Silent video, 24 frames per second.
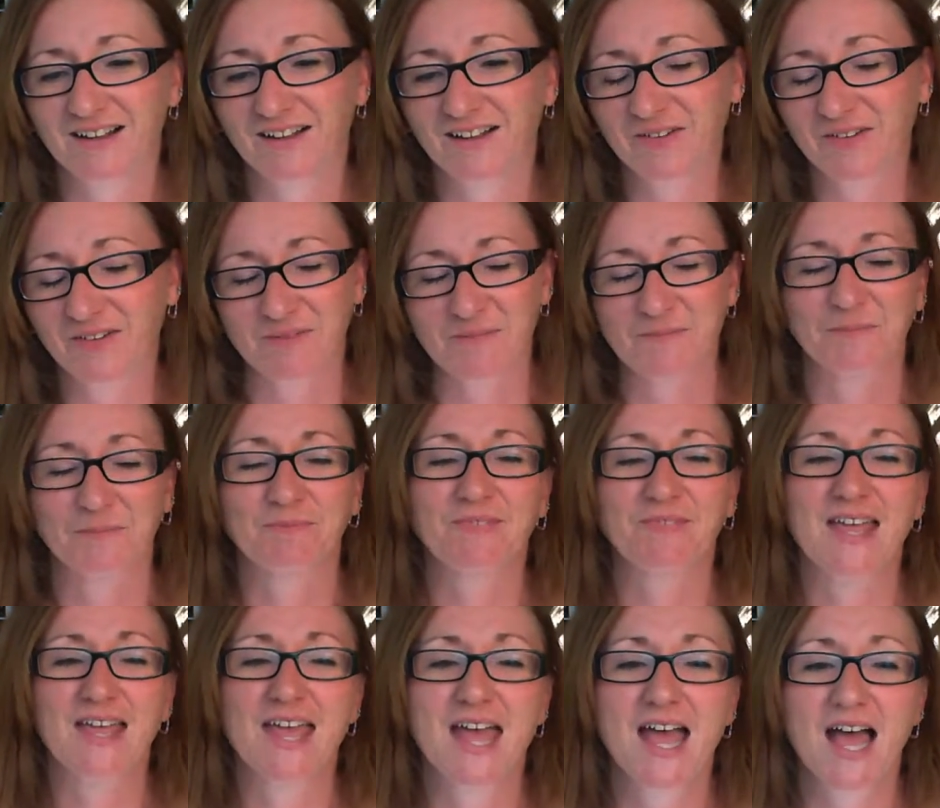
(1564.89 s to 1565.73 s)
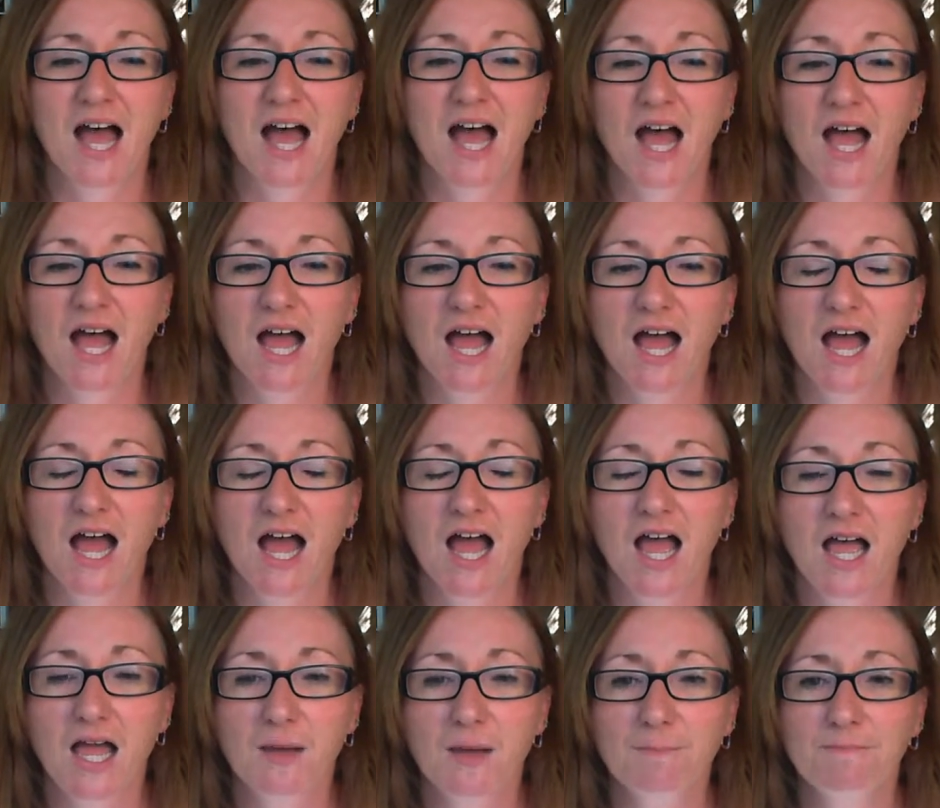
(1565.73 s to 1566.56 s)
Okay.
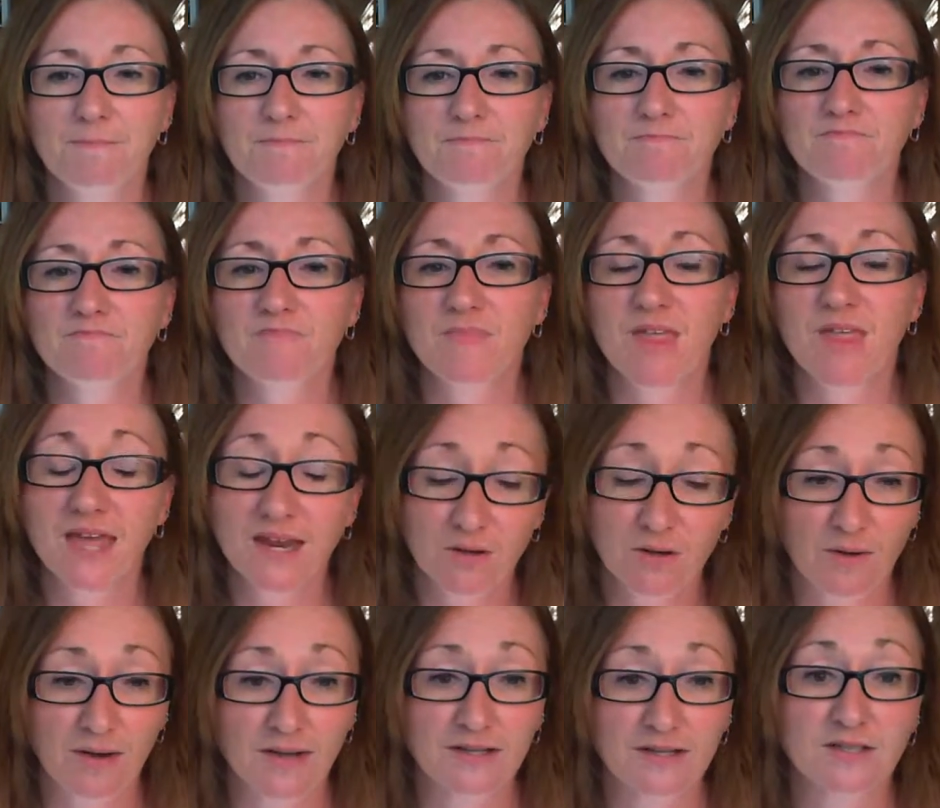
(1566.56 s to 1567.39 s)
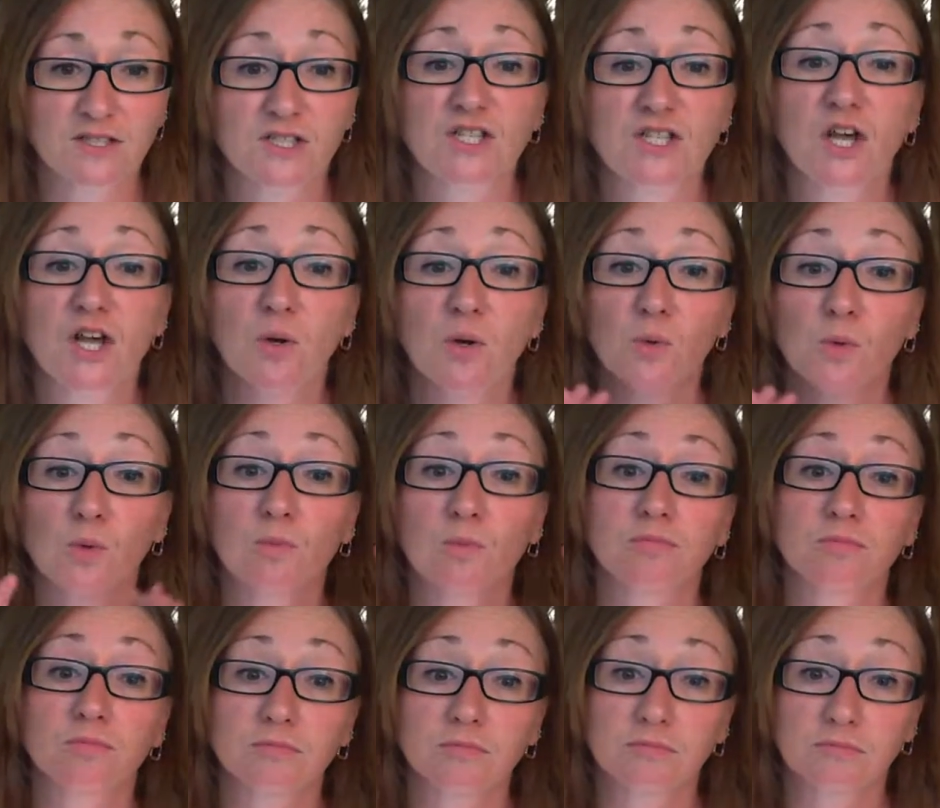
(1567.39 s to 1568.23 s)
Anyway, so
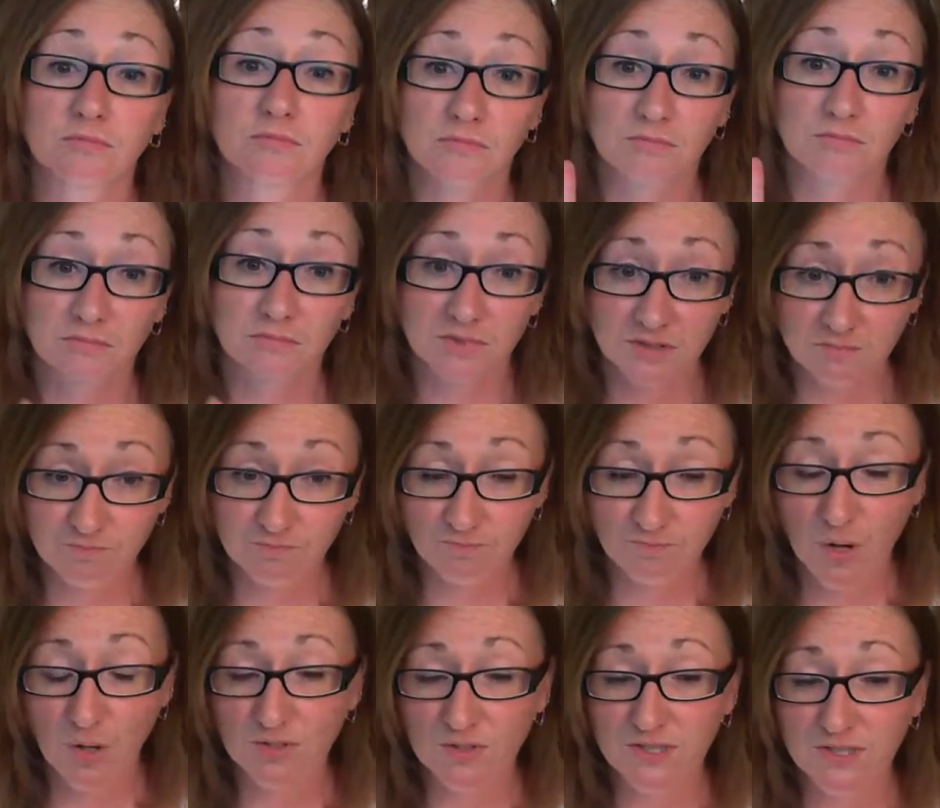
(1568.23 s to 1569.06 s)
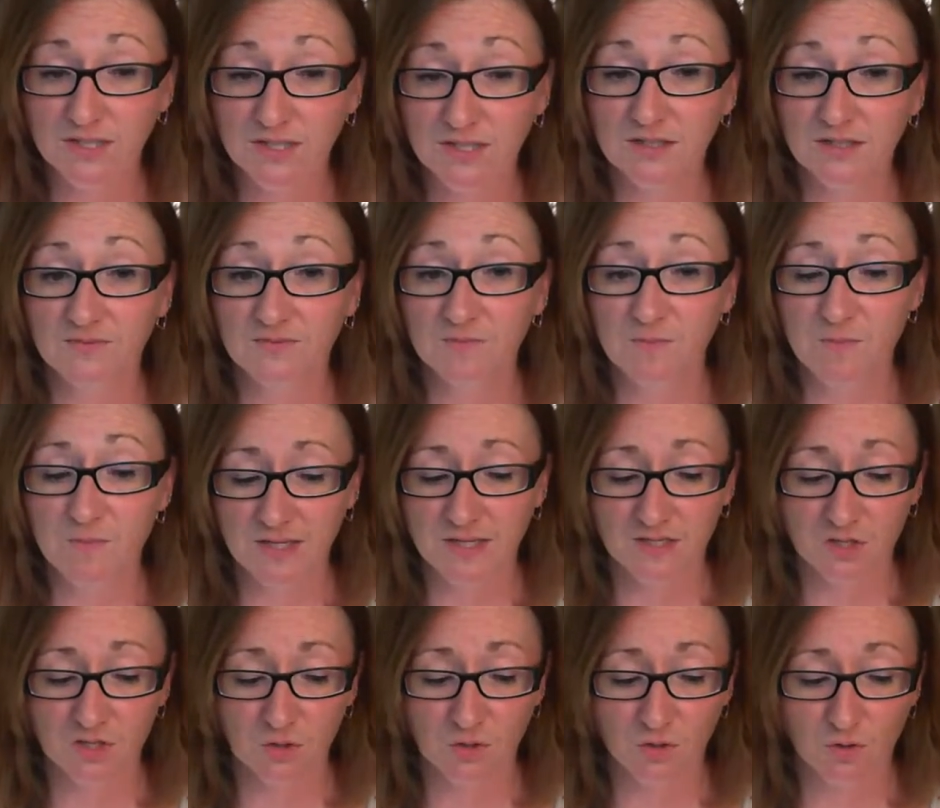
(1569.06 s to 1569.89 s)
posting to
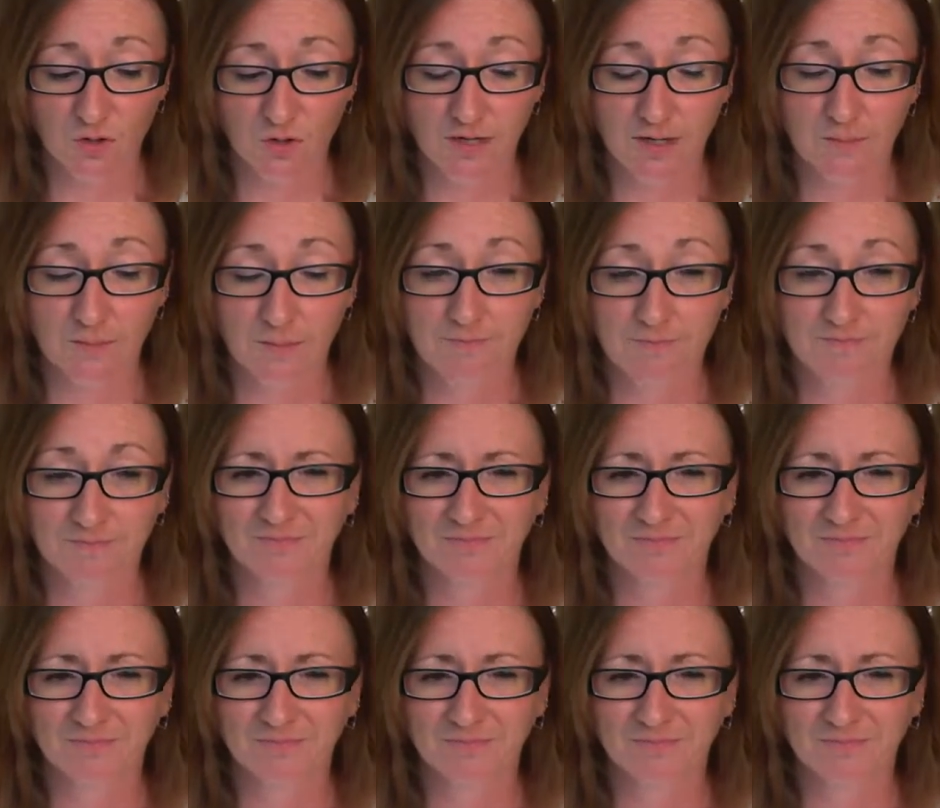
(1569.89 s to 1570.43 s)
Instagram